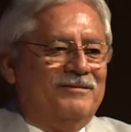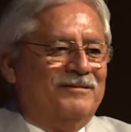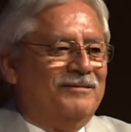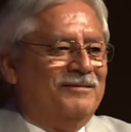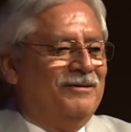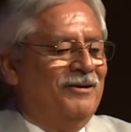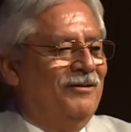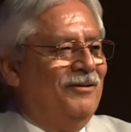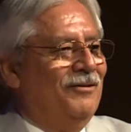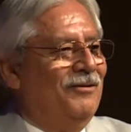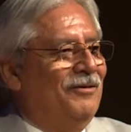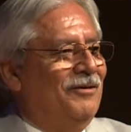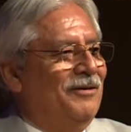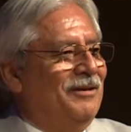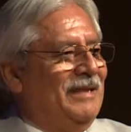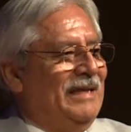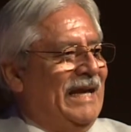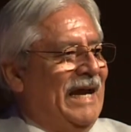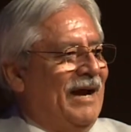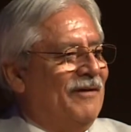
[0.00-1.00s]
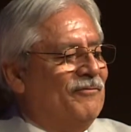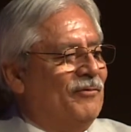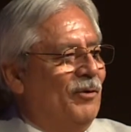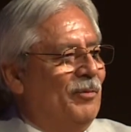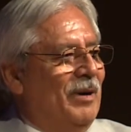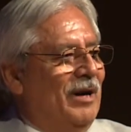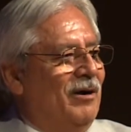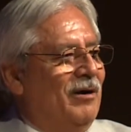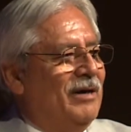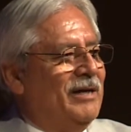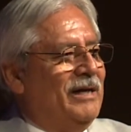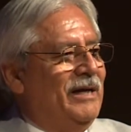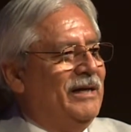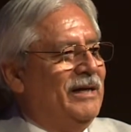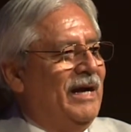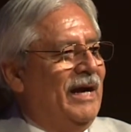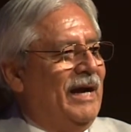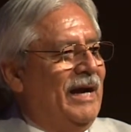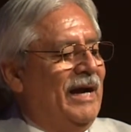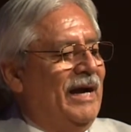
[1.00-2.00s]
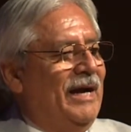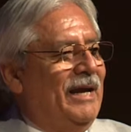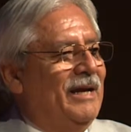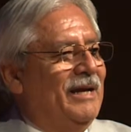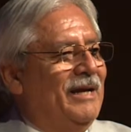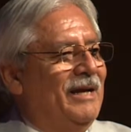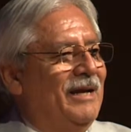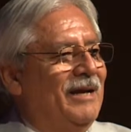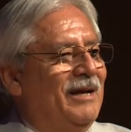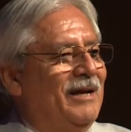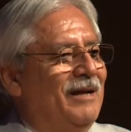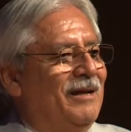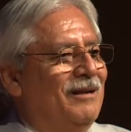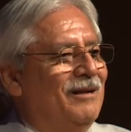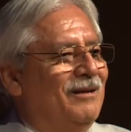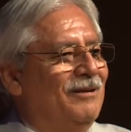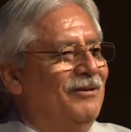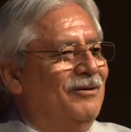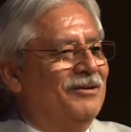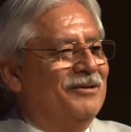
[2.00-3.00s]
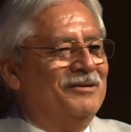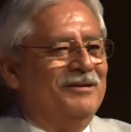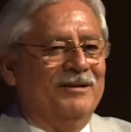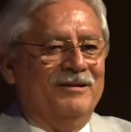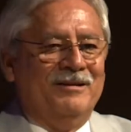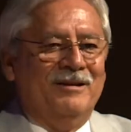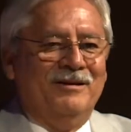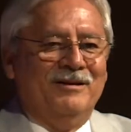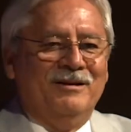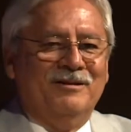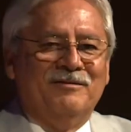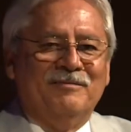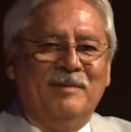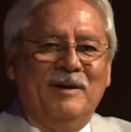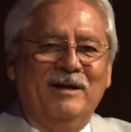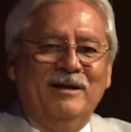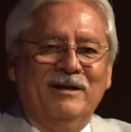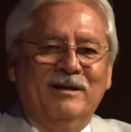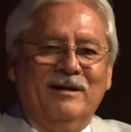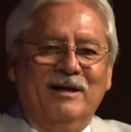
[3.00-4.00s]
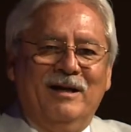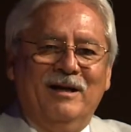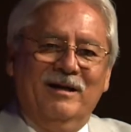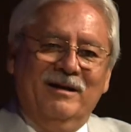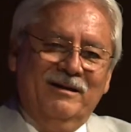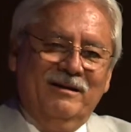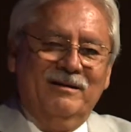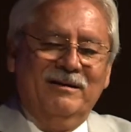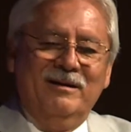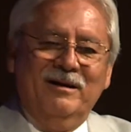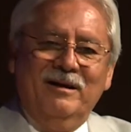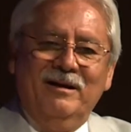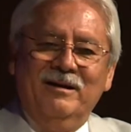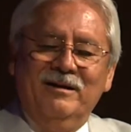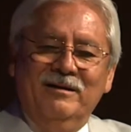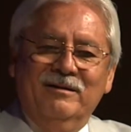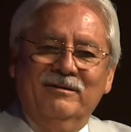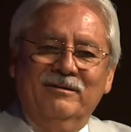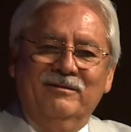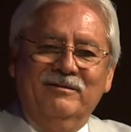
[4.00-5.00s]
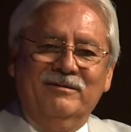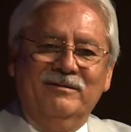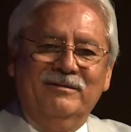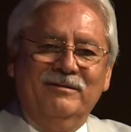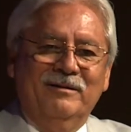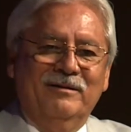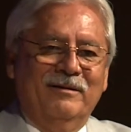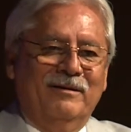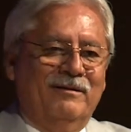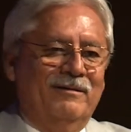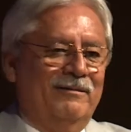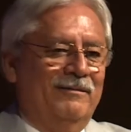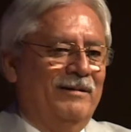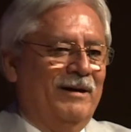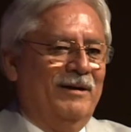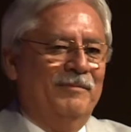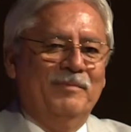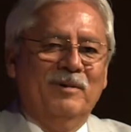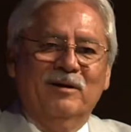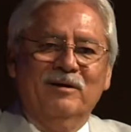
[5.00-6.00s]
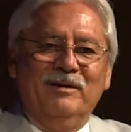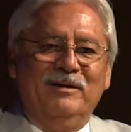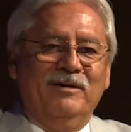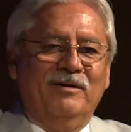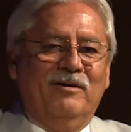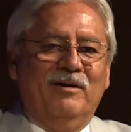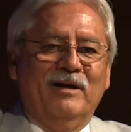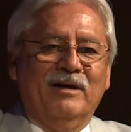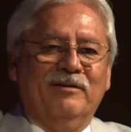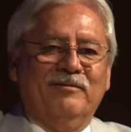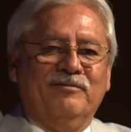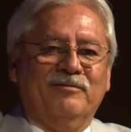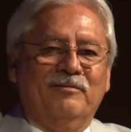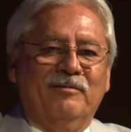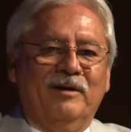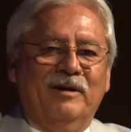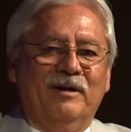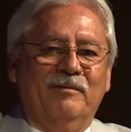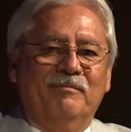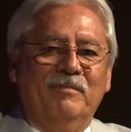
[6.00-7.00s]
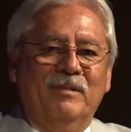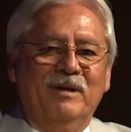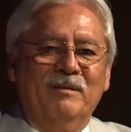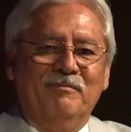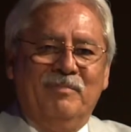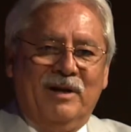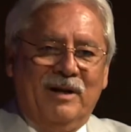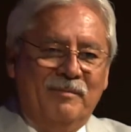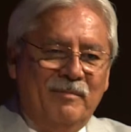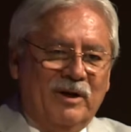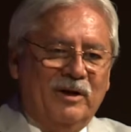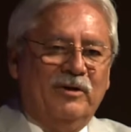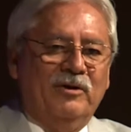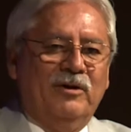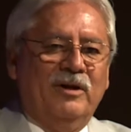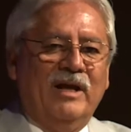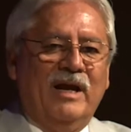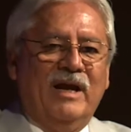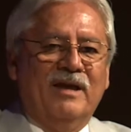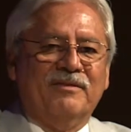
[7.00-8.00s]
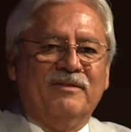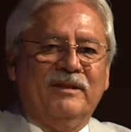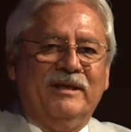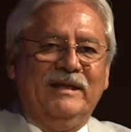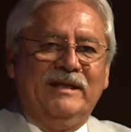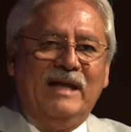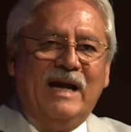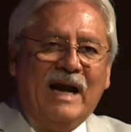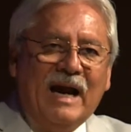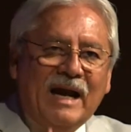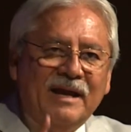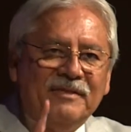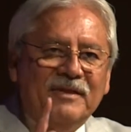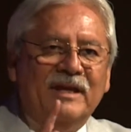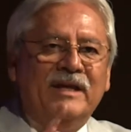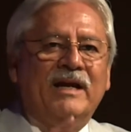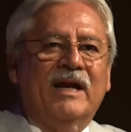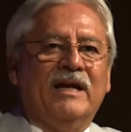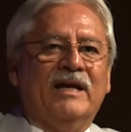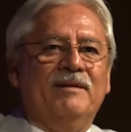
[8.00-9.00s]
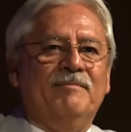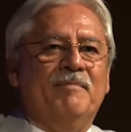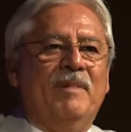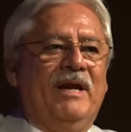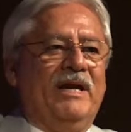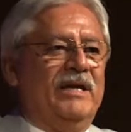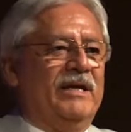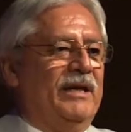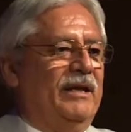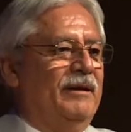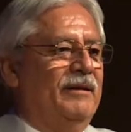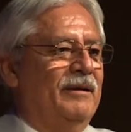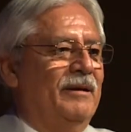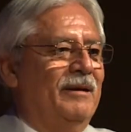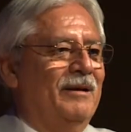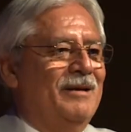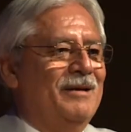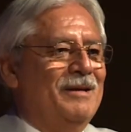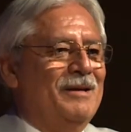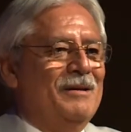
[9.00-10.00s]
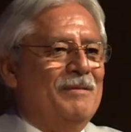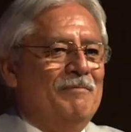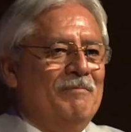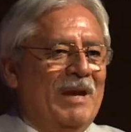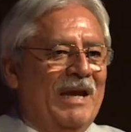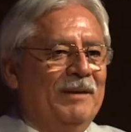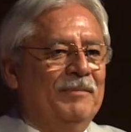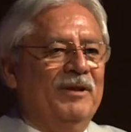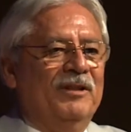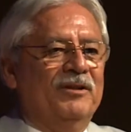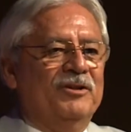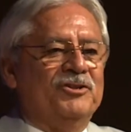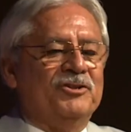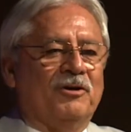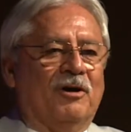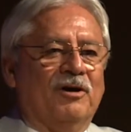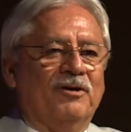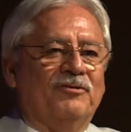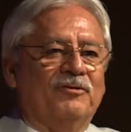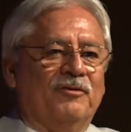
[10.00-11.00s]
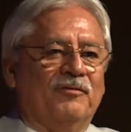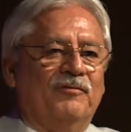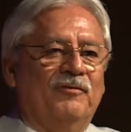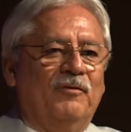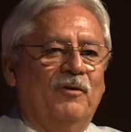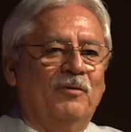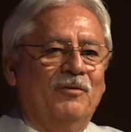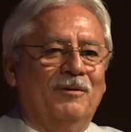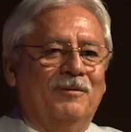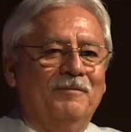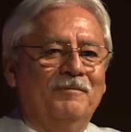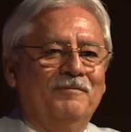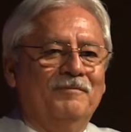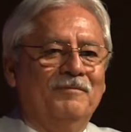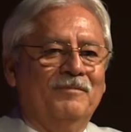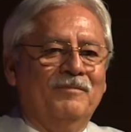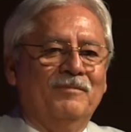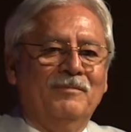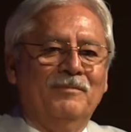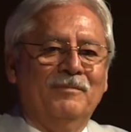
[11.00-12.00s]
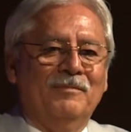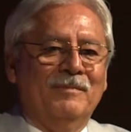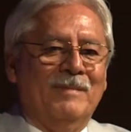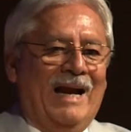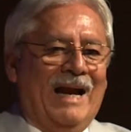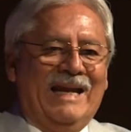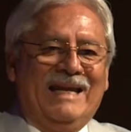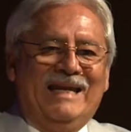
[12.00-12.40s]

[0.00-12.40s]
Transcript: so the Afro American guy looks at the Hispanic guy and he goes, You know, I barely know how to swim, but I'm a good athlete. I think I can make it. Maybe the sharks are full. I...